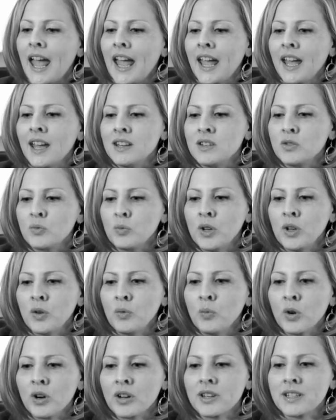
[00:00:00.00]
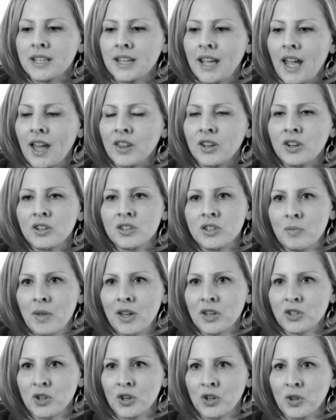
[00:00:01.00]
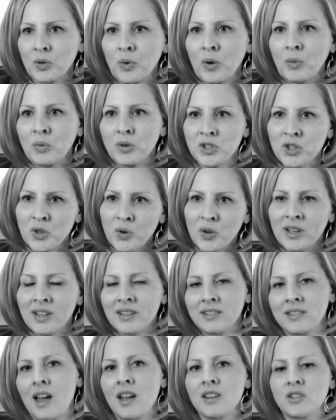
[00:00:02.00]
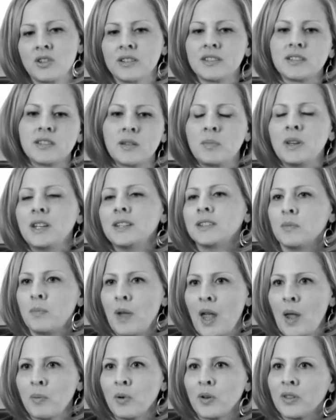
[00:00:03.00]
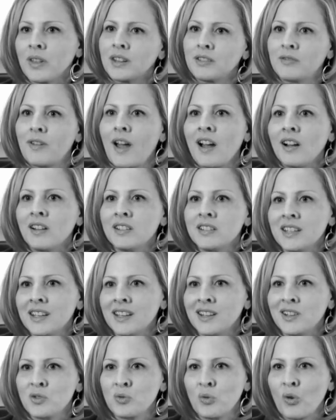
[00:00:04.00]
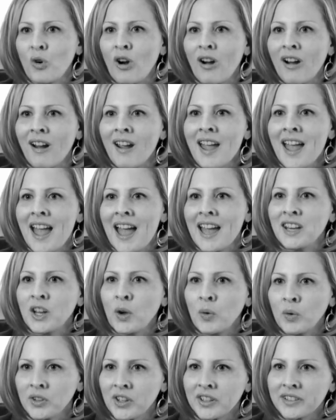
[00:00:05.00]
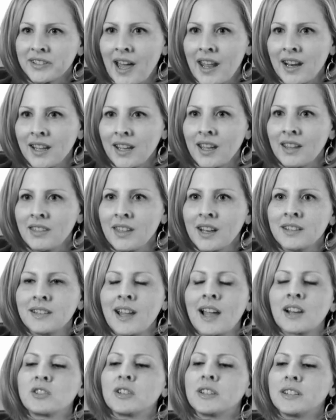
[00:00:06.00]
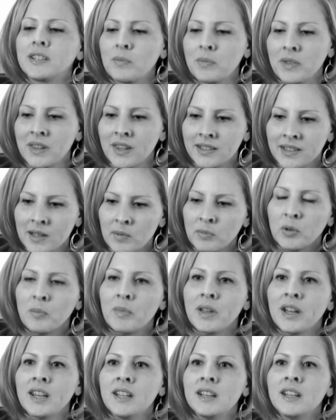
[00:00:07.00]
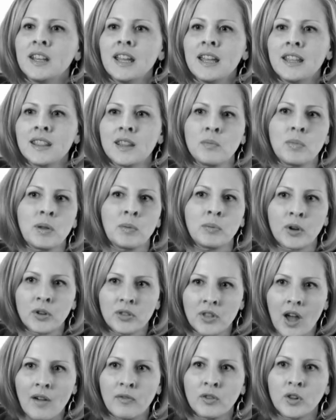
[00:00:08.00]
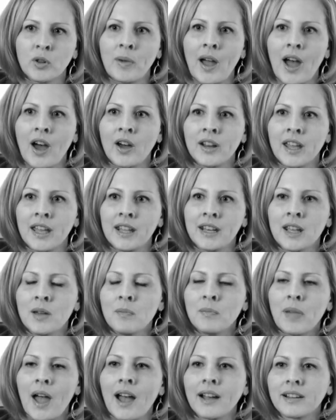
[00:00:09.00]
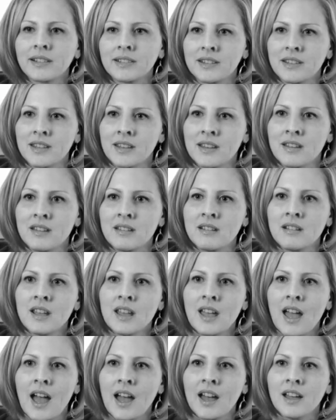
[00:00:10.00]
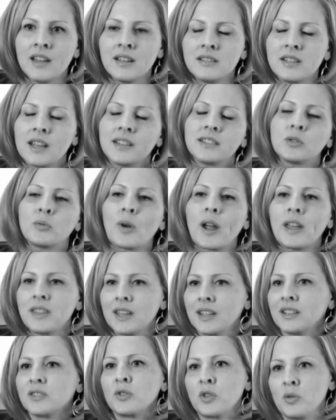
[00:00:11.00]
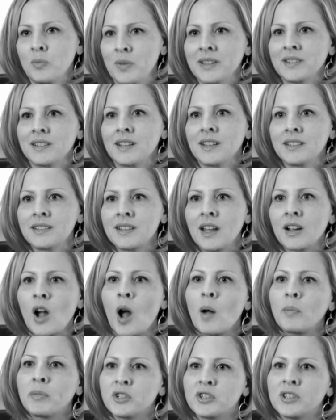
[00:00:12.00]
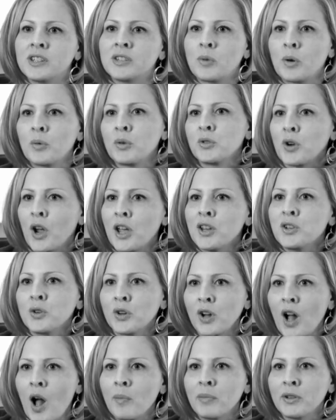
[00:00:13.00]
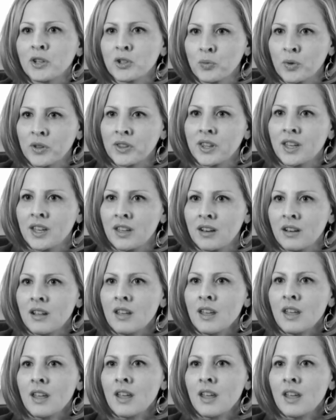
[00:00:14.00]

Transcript: And we work together to make sure that what we're doing is not just a piece of paper that's filed in a drawer and no one looks at again, that it's actually something that's implemented, that people are thoughtful about, and impacts the, does the right things for the business, accomplishes what we're trying to accomplish within